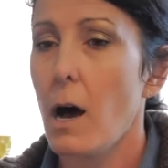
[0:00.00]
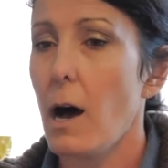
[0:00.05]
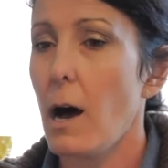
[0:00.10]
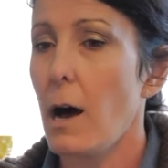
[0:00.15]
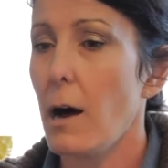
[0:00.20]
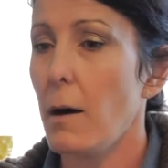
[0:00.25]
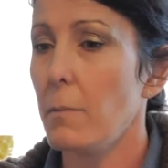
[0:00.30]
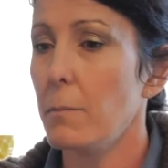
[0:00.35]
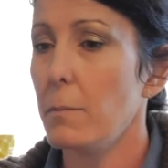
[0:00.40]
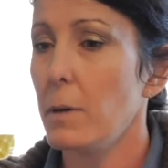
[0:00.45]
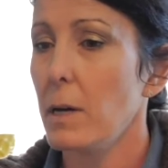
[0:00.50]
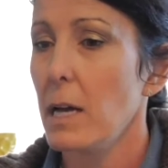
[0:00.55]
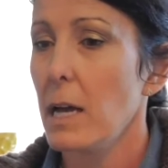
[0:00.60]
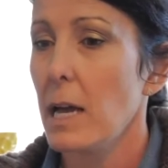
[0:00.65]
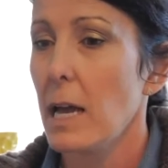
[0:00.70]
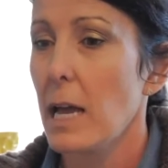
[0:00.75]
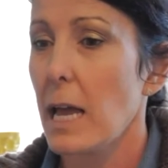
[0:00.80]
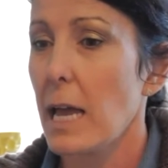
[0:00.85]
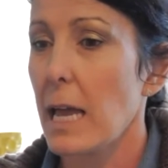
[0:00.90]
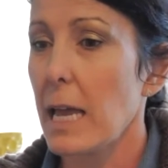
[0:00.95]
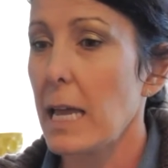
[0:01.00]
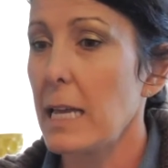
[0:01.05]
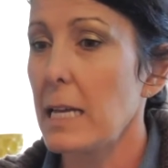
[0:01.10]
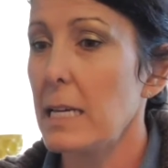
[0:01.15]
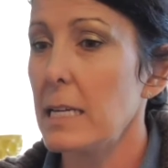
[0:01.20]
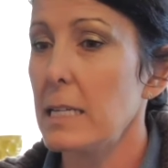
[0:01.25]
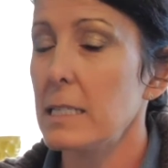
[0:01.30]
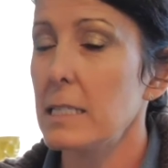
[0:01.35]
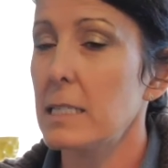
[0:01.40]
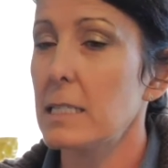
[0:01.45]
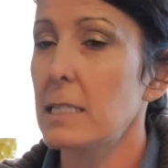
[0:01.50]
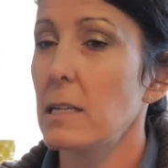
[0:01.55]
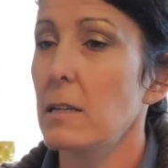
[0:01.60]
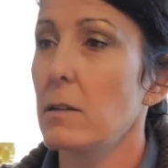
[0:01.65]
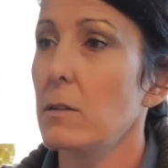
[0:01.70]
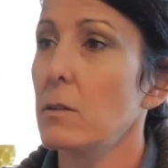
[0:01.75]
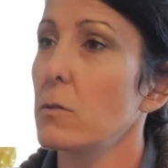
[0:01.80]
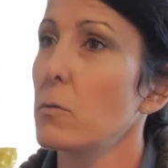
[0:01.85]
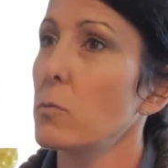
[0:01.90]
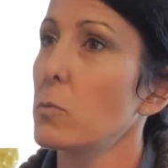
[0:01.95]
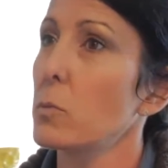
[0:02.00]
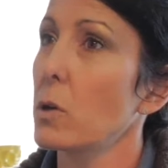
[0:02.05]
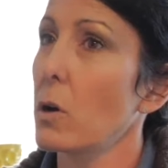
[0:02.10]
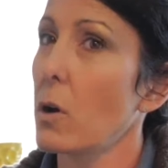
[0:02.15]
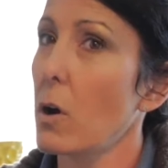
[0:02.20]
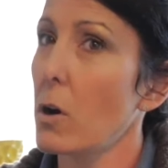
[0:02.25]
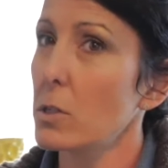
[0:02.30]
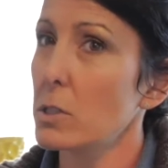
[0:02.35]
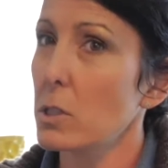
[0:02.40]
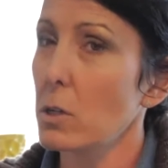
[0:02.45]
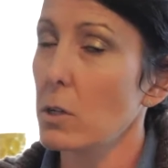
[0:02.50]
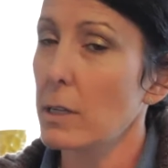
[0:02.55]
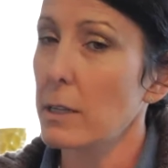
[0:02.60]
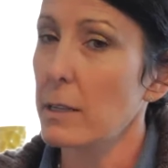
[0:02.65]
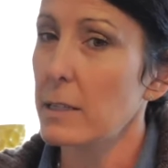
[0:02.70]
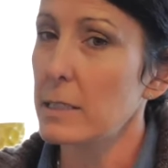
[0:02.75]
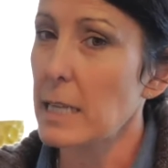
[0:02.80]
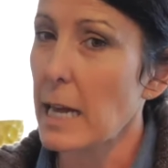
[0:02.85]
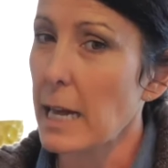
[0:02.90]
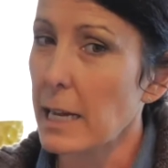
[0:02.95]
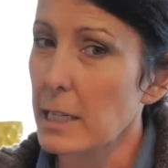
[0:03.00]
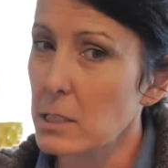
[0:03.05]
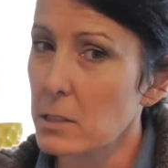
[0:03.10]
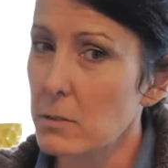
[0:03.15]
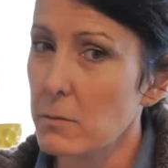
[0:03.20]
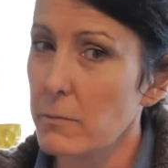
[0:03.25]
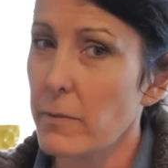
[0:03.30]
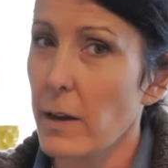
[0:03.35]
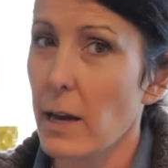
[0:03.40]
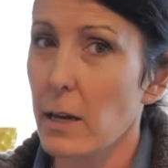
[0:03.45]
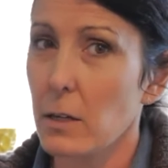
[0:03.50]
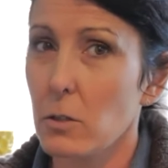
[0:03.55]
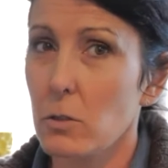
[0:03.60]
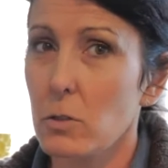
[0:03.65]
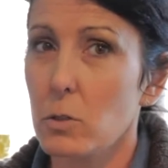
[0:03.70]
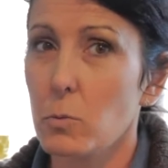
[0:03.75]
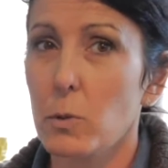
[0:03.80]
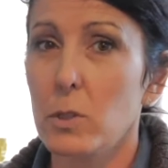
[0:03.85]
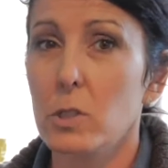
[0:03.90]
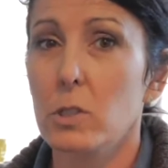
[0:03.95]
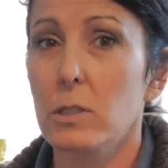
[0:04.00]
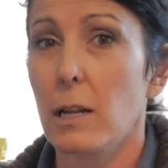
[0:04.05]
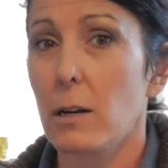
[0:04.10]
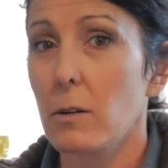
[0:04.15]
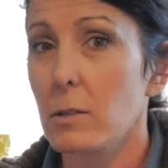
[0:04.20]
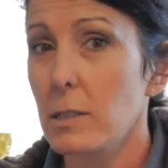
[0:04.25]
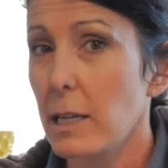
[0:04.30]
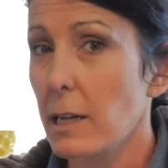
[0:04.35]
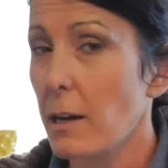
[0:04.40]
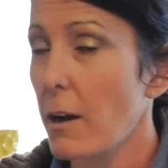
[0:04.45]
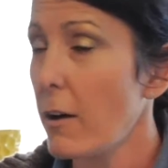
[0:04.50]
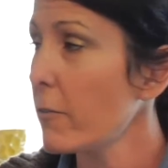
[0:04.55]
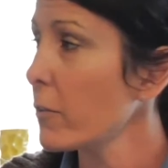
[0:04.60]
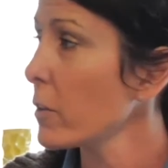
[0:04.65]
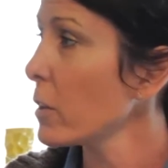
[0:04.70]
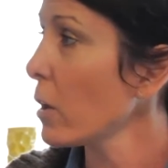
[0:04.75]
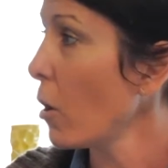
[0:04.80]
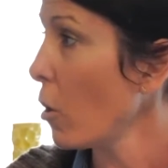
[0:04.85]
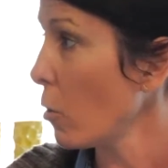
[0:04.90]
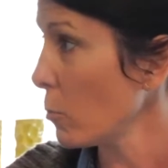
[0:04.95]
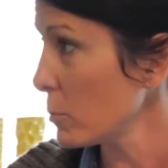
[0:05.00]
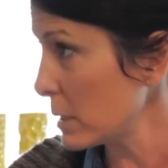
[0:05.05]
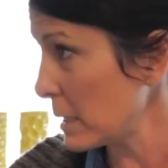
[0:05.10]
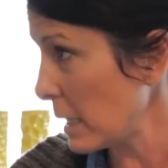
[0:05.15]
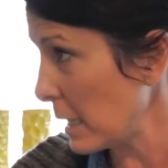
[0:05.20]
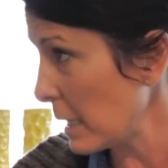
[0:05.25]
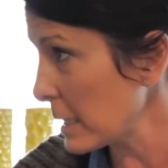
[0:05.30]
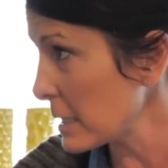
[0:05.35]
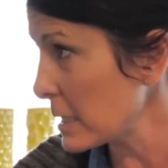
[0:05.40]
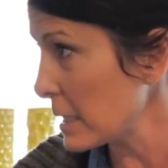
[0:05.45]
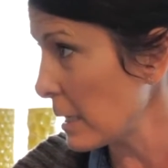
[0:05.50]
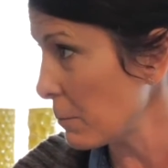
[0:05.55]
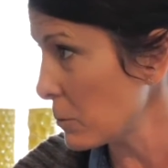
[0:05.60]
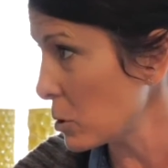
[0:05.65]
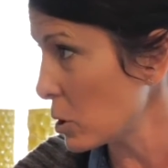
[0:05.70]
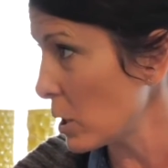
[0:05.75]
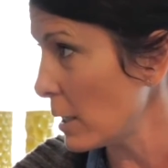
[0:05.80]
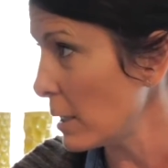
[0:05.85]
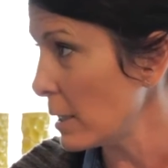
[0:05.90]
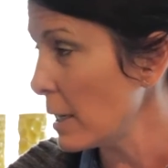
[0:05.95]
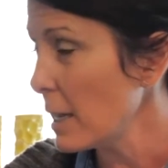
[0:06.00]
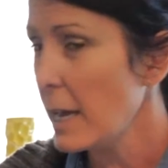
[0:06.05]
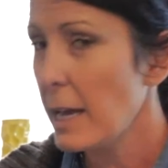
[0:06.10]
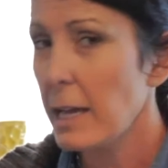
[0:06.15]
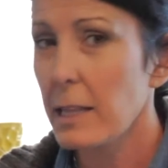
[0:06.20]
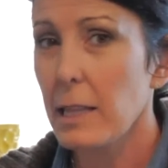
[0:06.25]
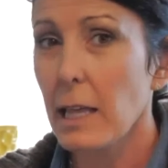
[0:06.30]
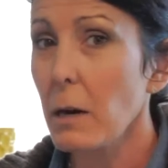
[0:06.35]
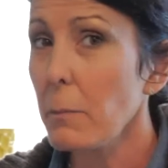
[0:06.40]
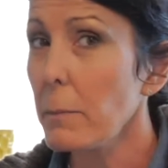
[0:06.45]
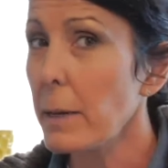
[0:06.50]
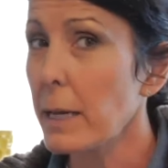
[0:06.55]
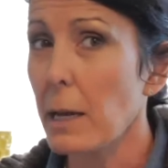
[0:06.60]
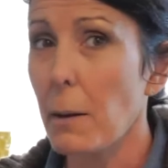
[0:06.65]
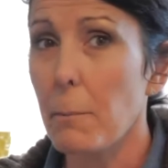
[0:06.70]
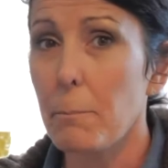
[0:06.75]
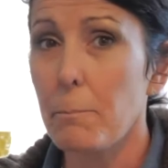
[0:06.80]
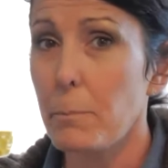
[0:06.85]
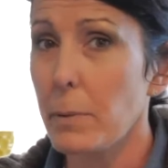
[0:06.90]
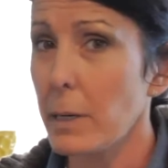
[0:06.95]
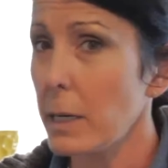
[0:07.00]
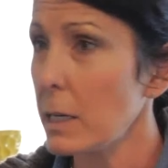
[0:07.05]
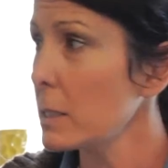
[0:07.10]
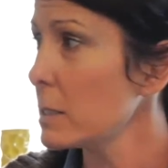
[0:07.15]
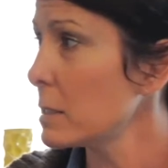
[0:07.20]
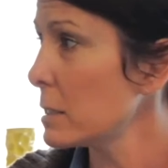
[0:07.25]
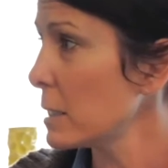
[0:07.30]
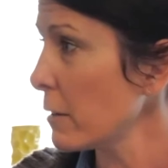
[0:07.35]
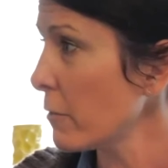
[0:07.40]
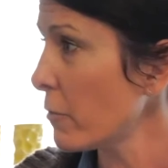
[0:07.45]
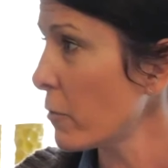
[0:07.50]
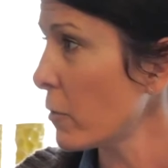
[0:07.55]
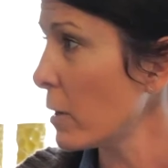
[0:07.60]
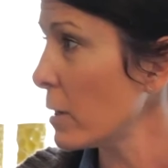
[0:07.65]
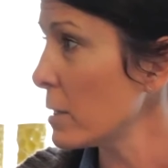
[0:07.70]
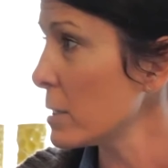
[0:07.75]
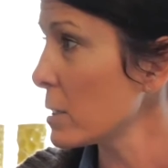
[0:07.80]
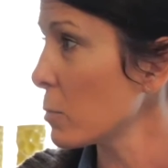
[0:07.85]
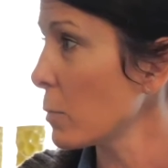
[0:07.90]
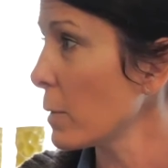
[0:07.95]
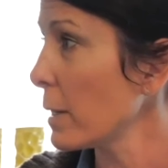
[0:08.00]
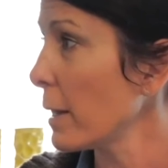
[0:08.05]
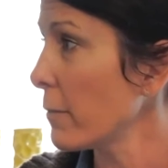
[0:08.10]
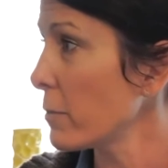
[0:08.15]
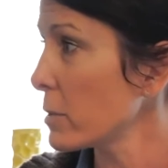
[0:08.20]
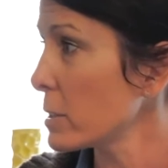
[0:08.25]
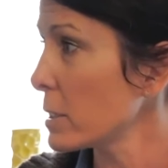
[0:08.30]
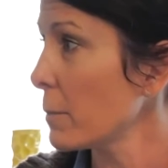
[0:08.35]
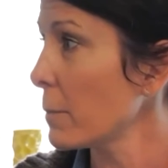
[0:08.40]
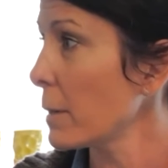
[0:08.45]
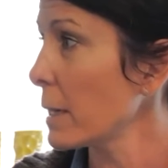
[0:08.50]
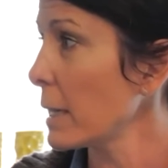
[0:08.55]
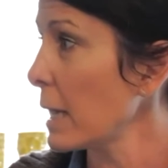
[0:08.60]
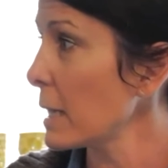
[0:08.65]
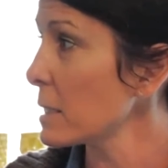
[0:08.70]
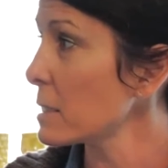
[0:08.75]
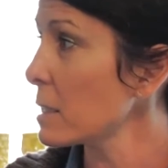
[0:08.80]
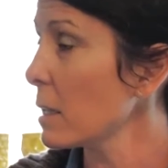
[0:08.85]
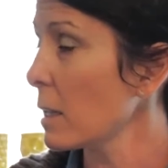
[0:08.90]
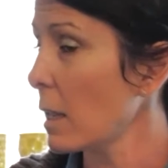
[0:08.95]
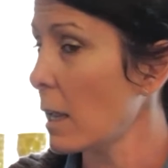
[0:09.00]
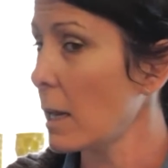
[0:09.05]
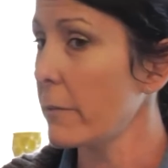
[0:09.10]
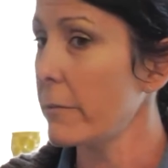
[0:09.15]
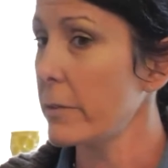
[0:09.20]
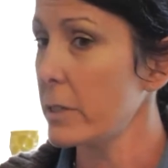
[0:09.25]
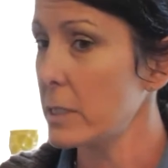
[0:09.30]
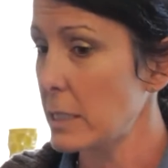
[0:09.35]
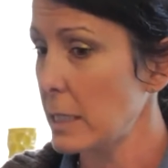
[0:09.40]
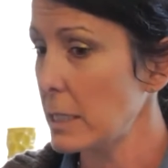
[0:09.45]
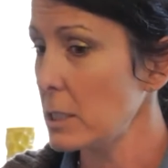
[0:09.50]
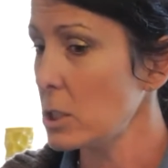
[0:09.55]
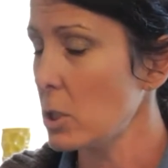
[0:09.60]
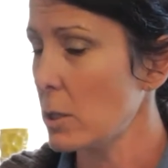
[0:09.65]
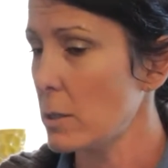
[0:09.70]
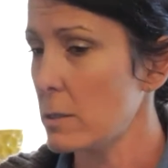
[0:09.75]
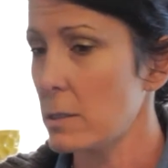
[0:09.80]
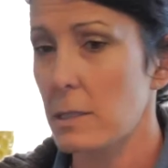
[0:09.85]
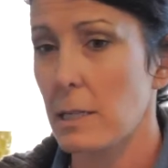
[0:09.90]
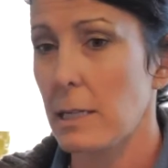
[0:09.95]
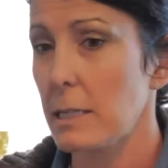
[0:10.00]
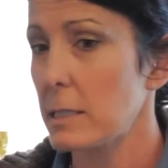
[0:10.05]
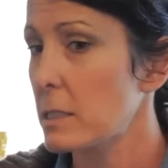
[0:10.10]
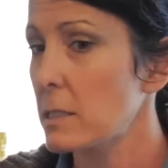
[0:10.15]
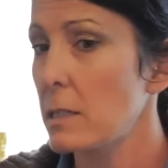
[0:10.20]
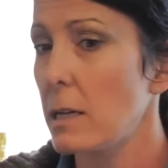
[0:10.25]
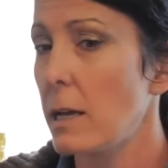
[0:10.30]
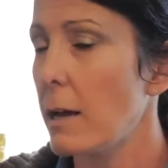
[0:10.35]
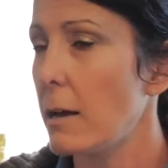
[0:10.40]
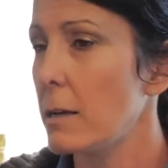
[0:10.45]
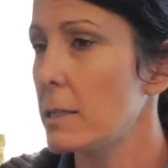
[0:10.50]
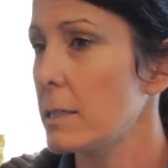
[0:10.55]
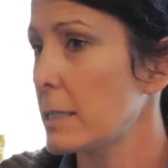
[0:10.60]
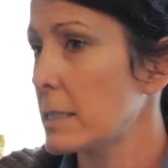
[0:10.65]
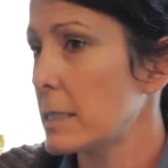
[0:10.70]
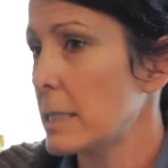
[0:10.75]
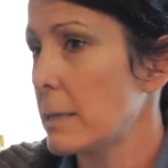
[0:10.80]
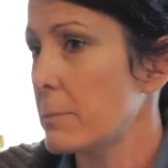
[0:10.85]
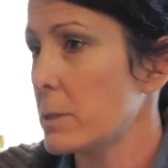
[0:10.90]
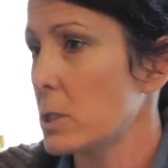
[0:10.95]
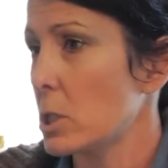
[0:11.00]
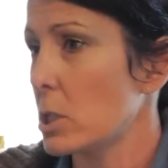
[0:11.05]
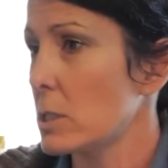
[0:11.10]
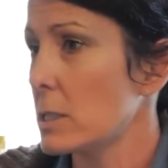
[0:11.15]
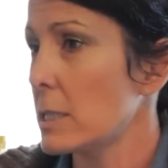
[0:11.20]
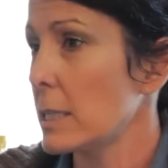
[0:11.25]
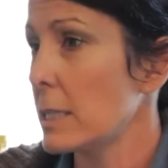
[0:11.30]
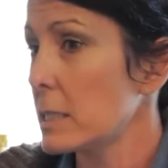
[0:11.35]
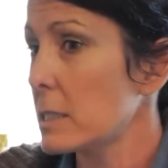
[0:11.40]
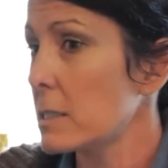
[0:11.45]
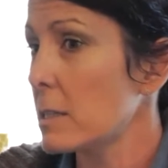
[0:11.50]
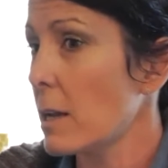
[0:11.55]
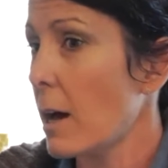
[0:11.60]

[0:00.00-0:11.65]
And they're also looking at the tax values, which that'll take off of the homestead exemption. And that'll make a big difference whenever somebody has a lot of exemptions. It's